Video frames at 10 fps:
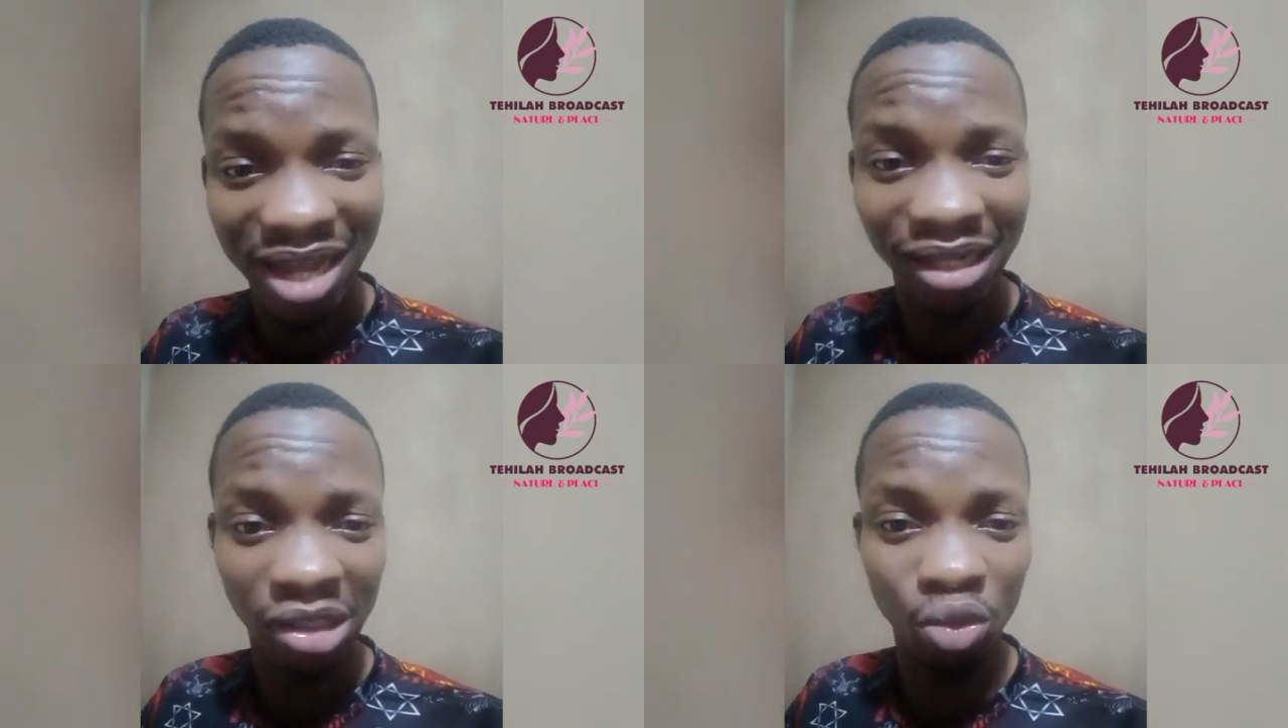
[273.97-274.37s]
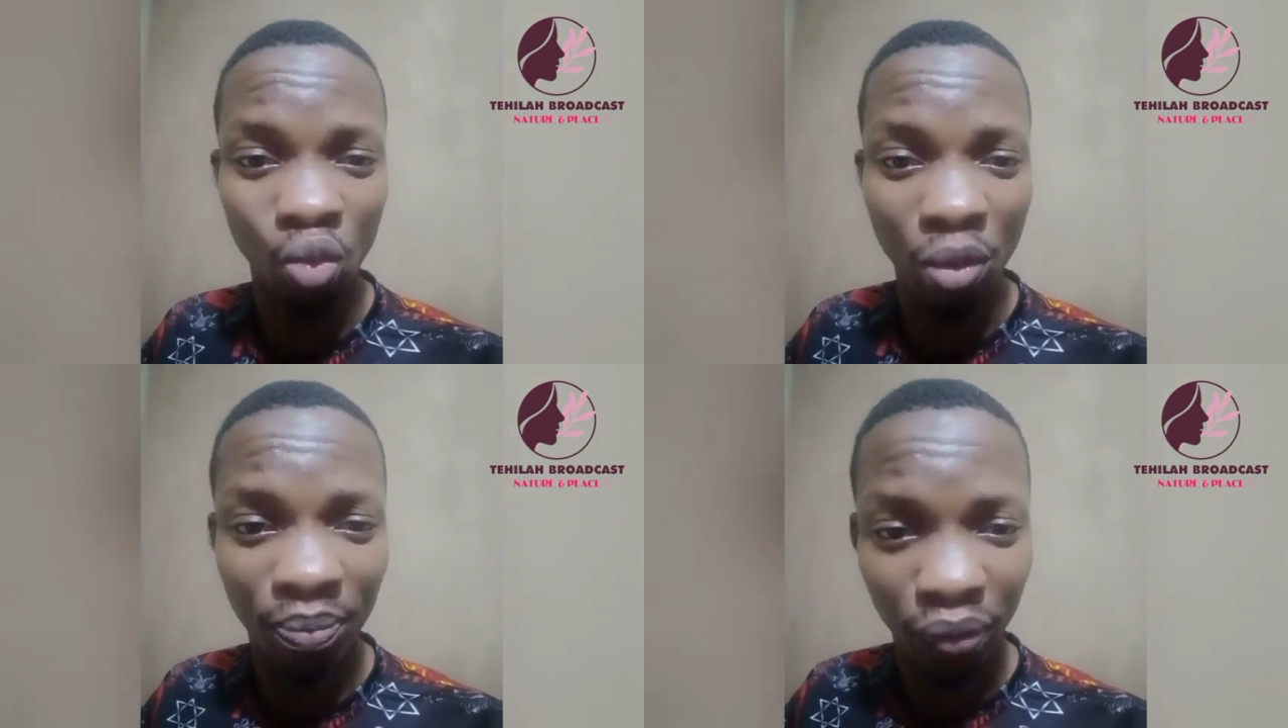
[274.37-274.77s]
as
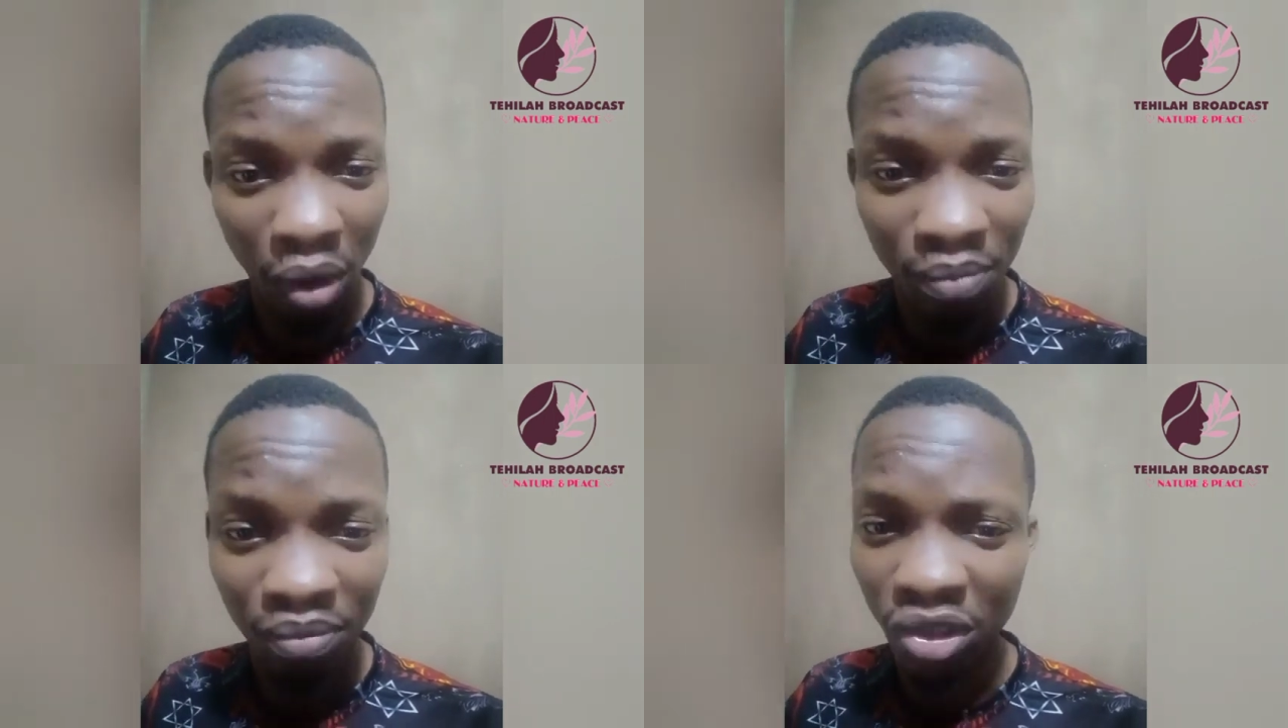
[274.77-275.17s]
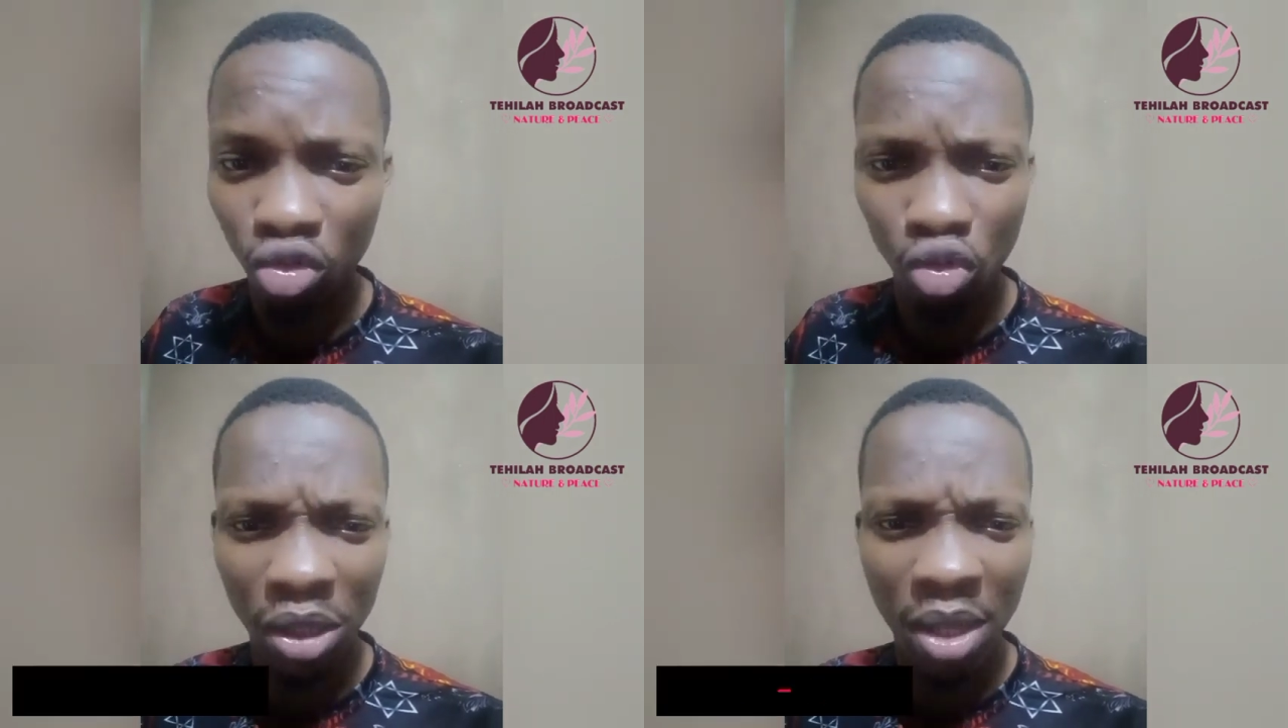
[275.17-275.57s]
we promise
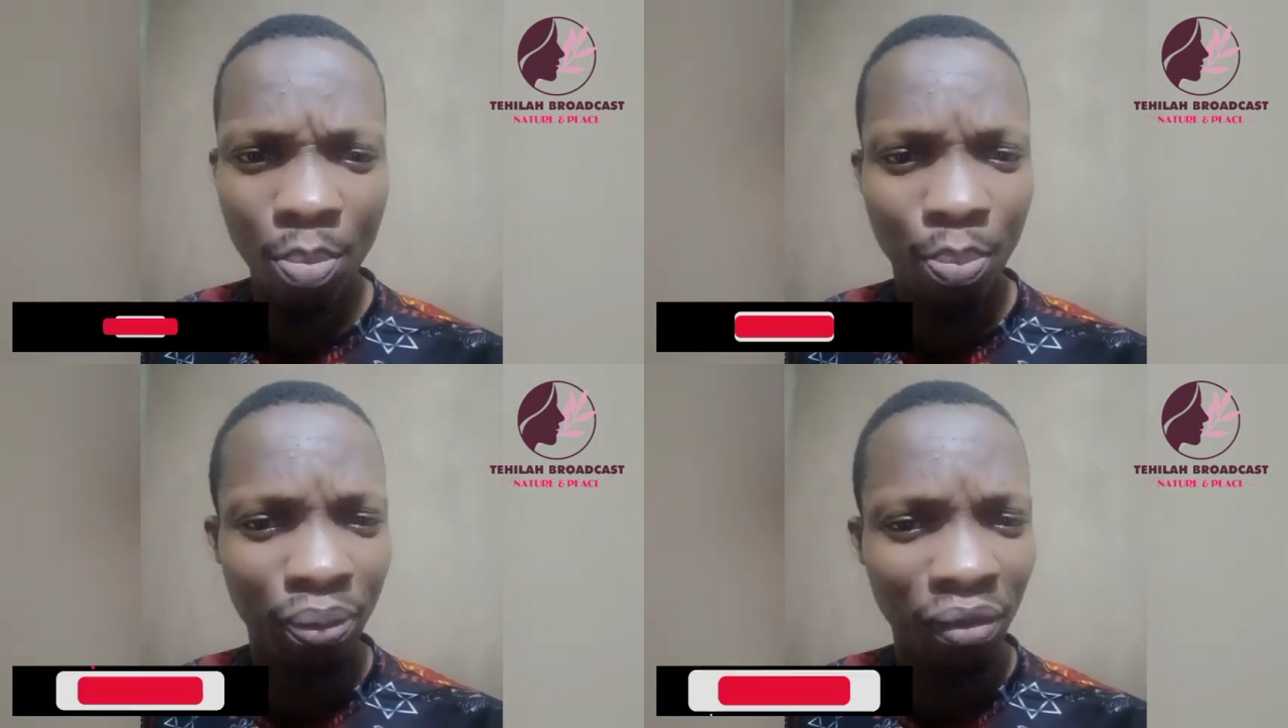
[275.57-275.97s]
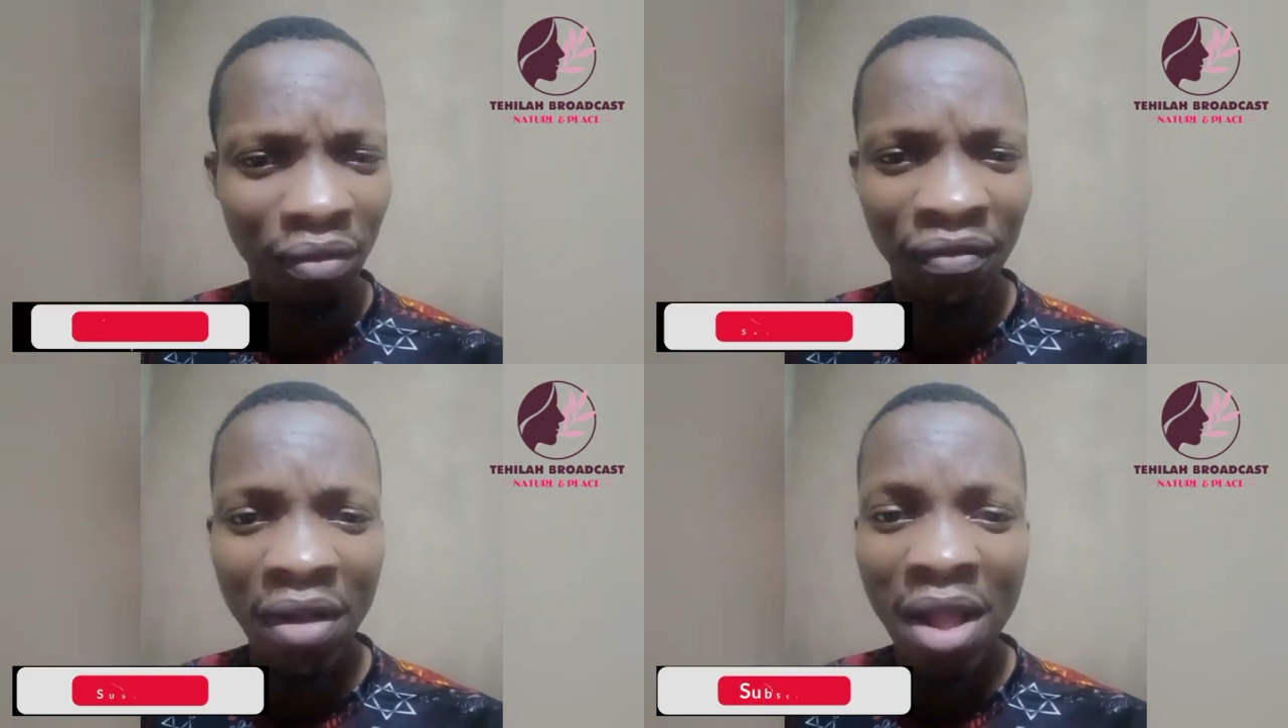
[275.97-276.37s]
to improve